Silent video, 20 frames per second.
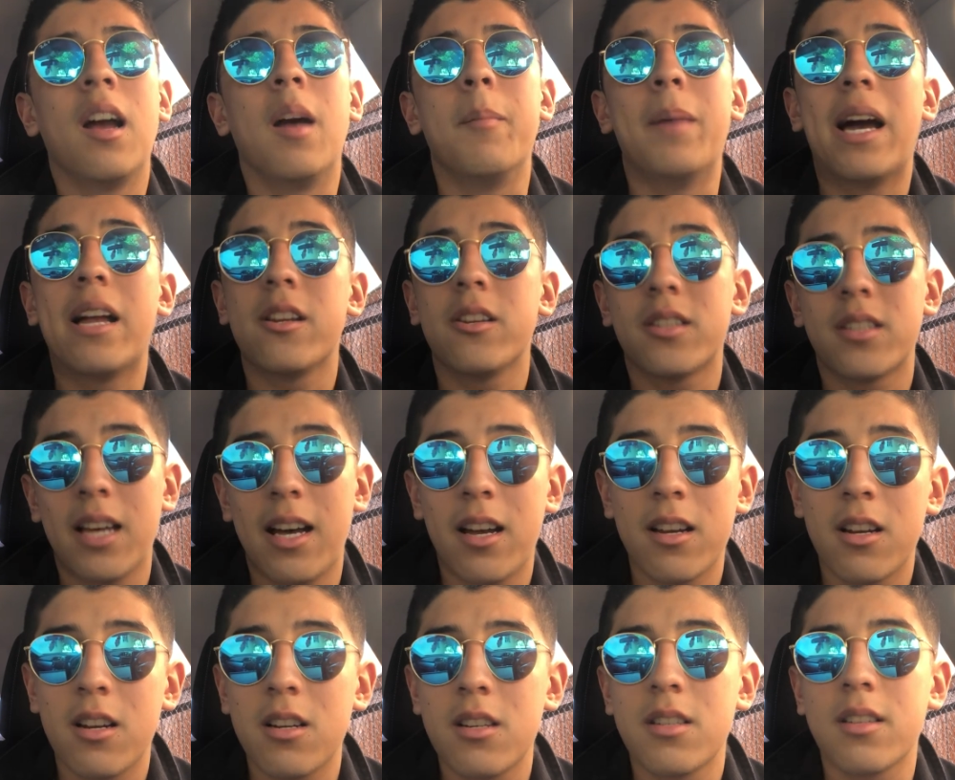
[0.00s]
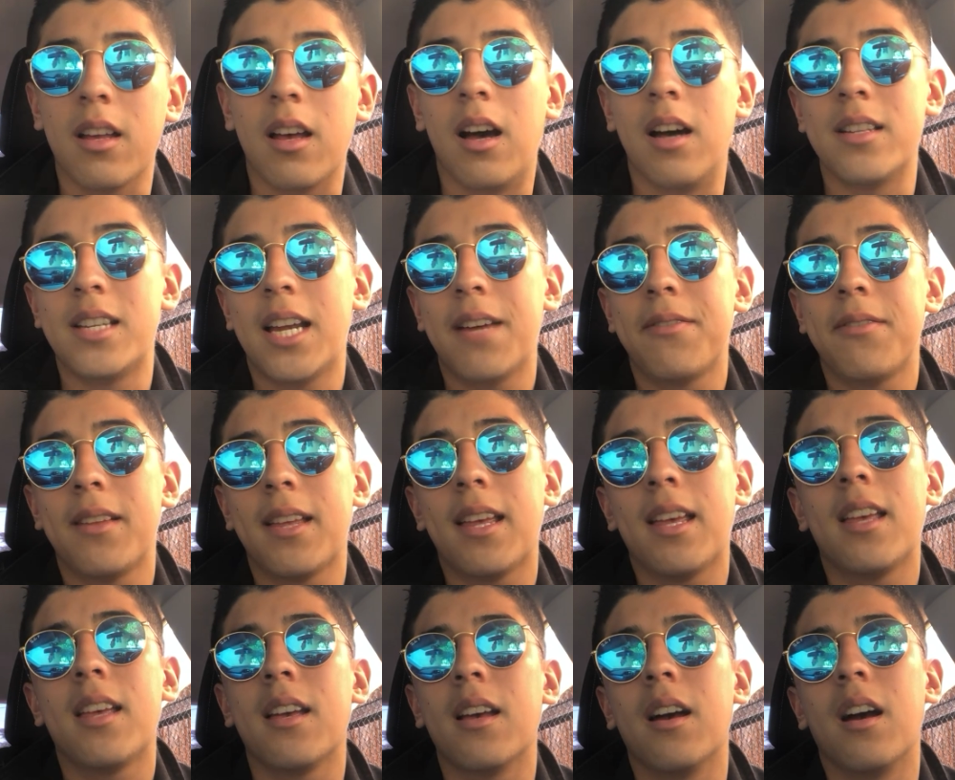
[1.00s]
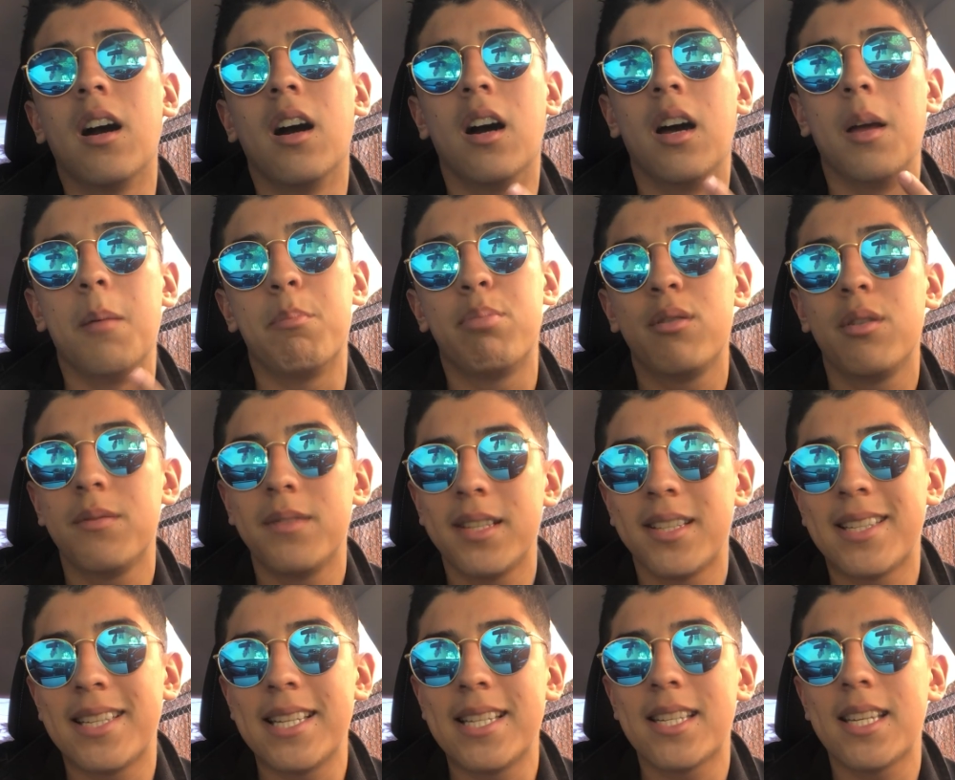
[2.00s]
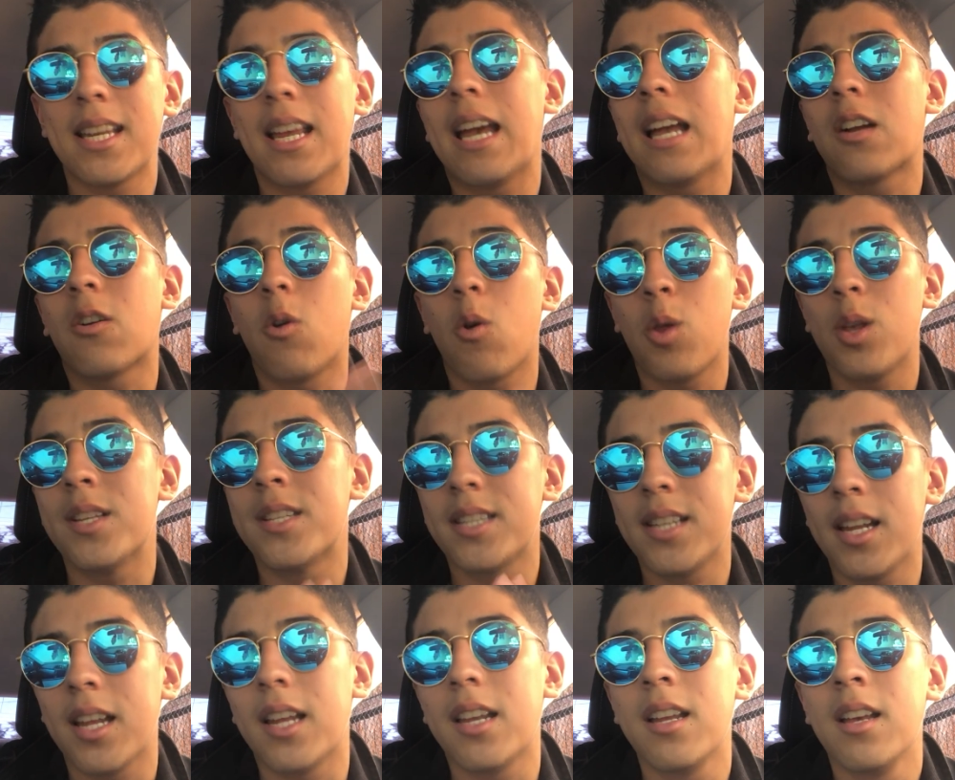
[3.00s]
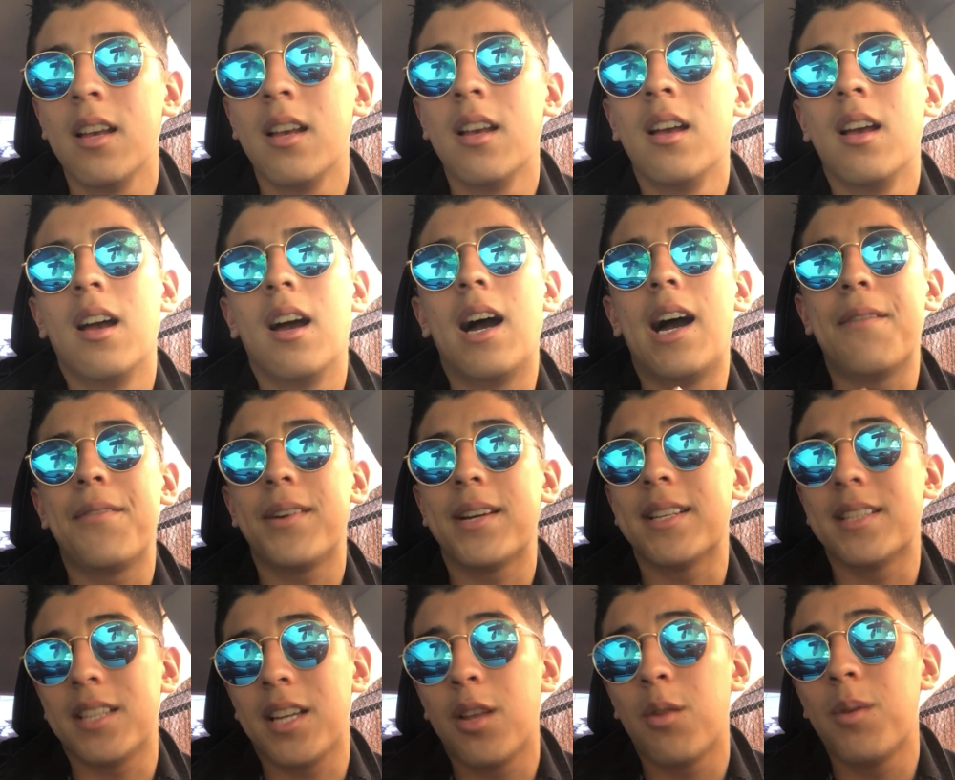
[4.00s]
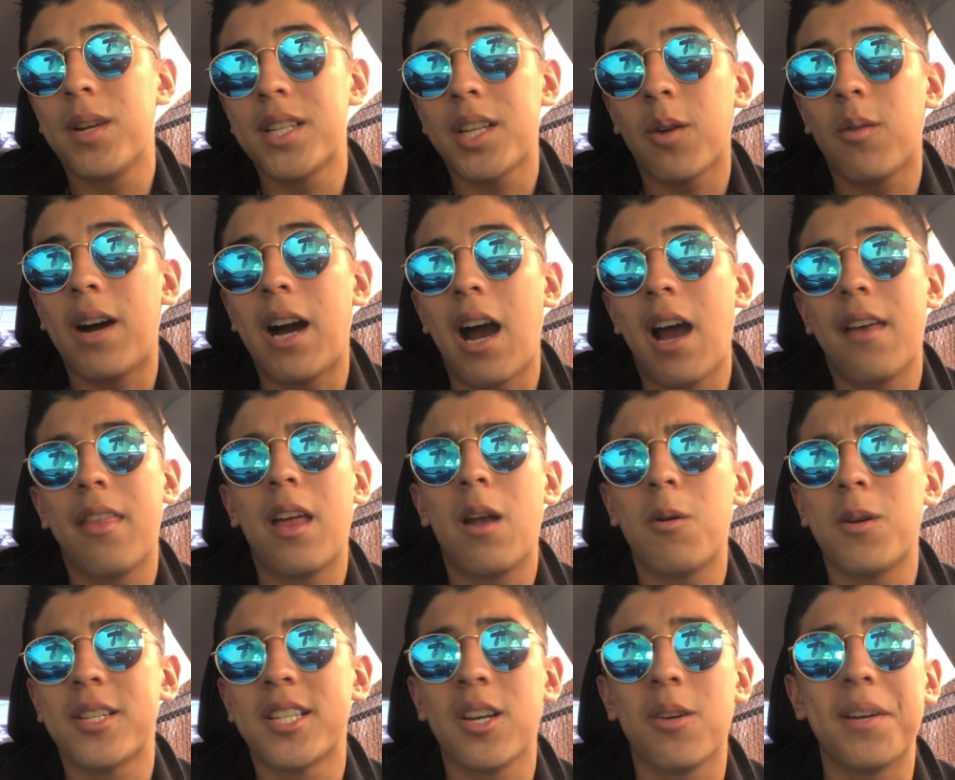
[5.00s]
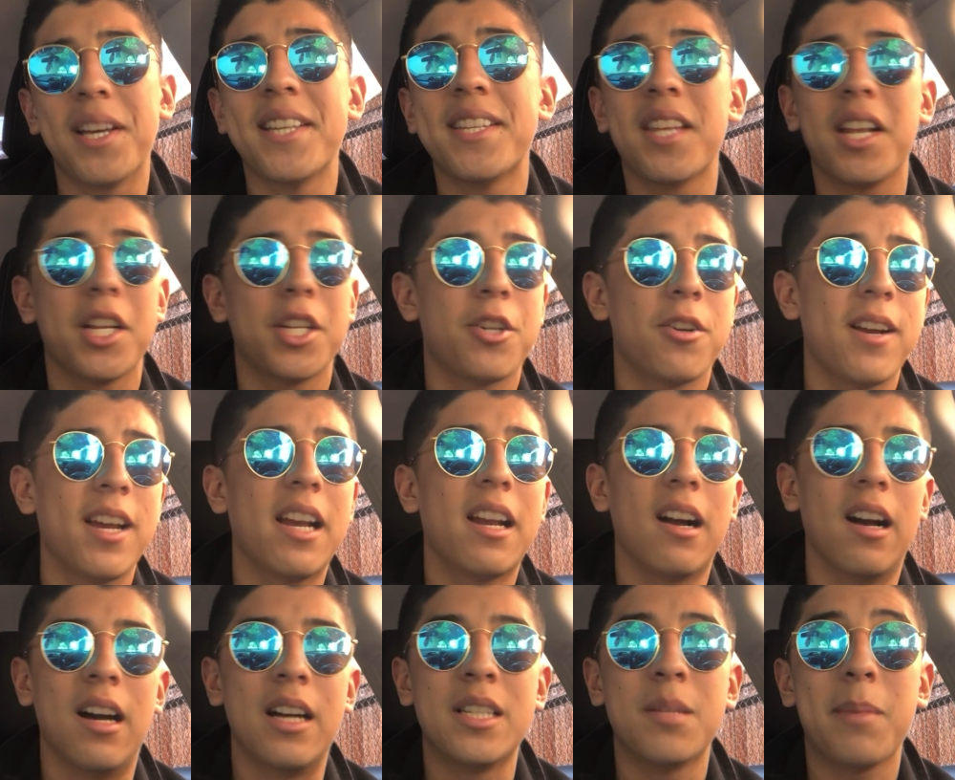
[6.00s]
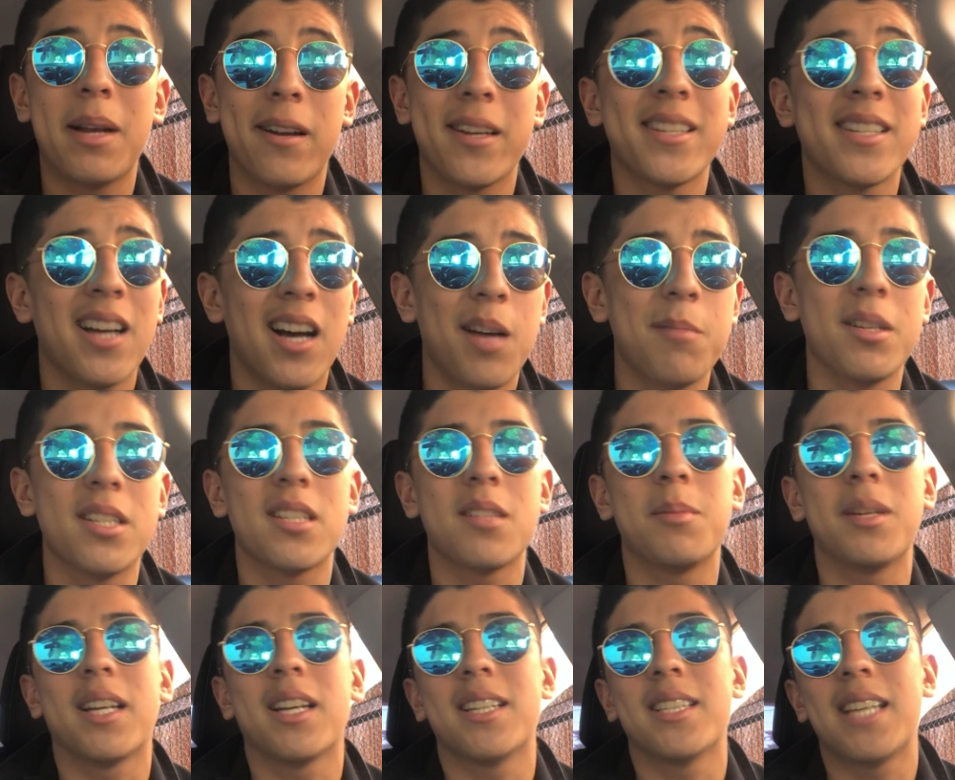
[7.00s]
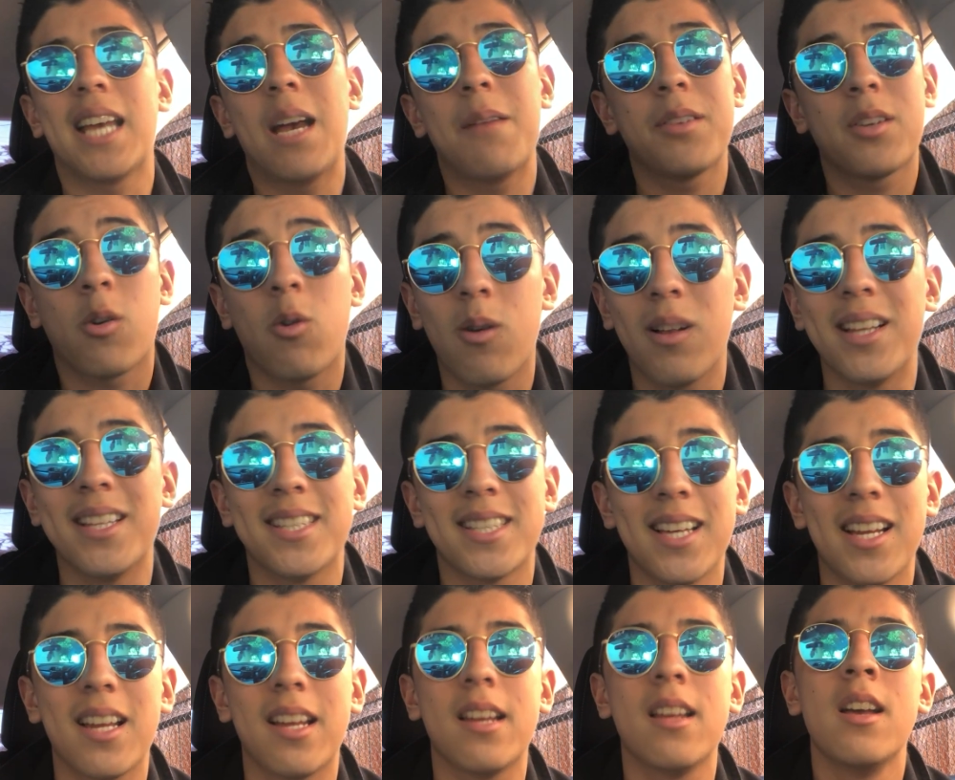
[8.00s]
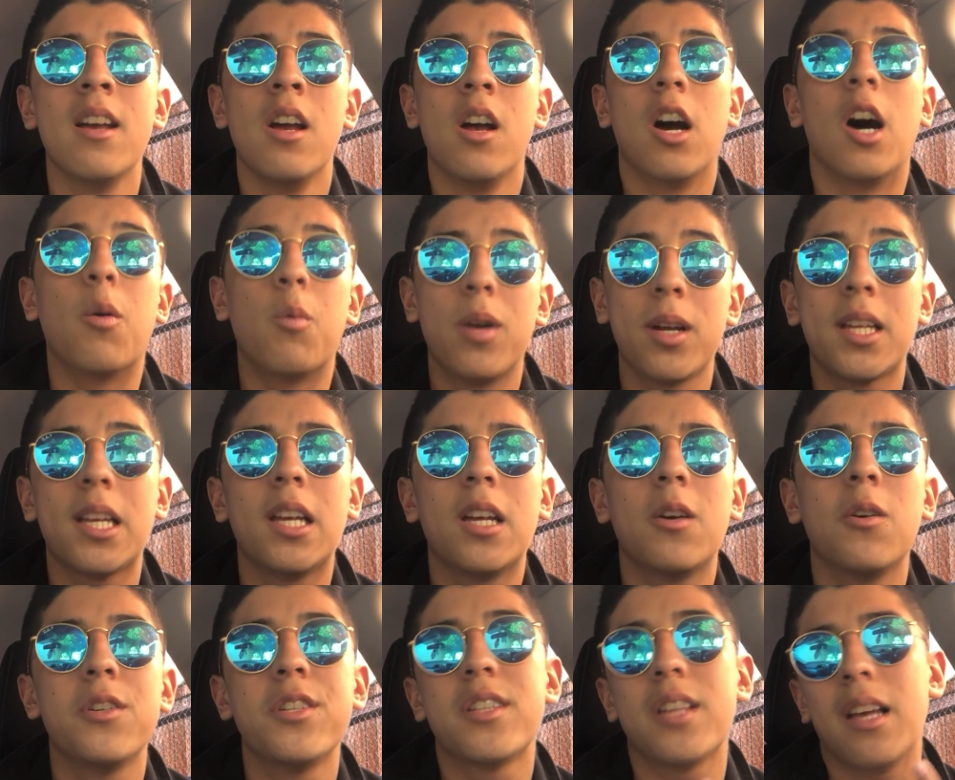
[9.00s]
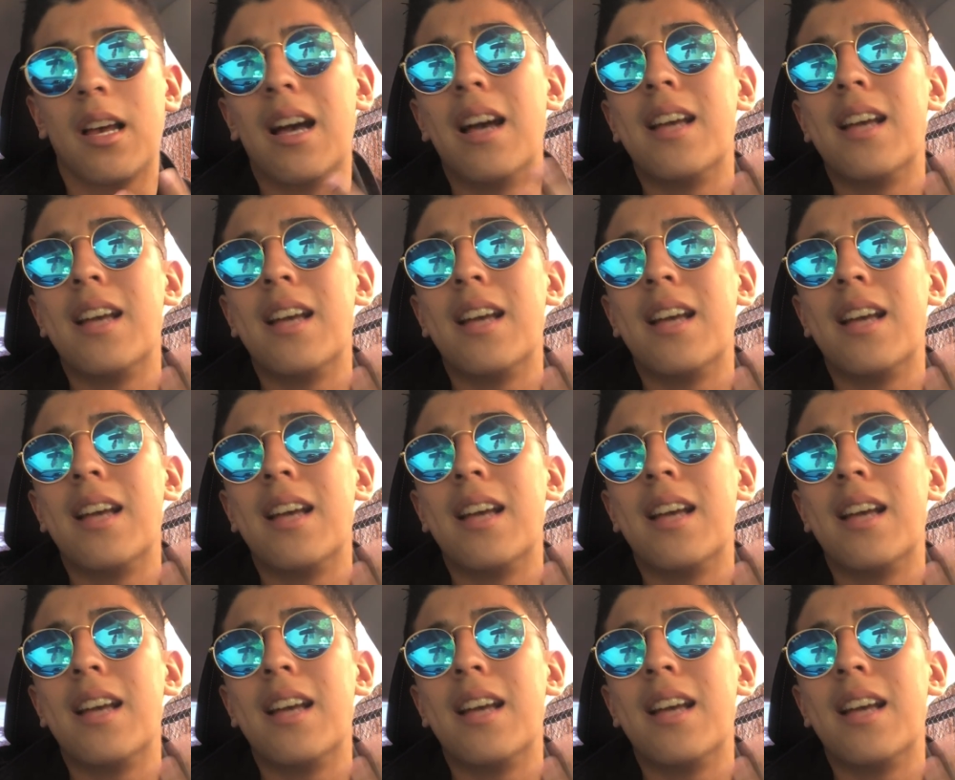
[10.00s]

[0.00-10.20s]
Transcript: Emmanuel Sanders definitely improved this season. And Courtland Sutton, I feel like there's another reason why they were so easy to trade Demaryius Thomas, because they have Courtland Sutton, a rookie who's,